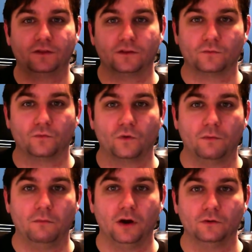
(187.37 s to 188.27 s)
the
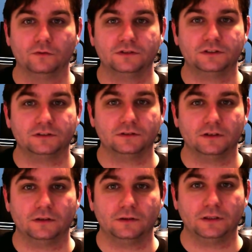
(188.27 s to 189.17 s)
remote?
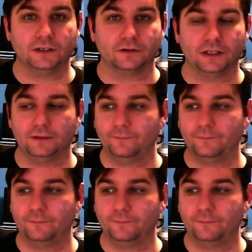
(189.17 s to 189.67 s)
Literally.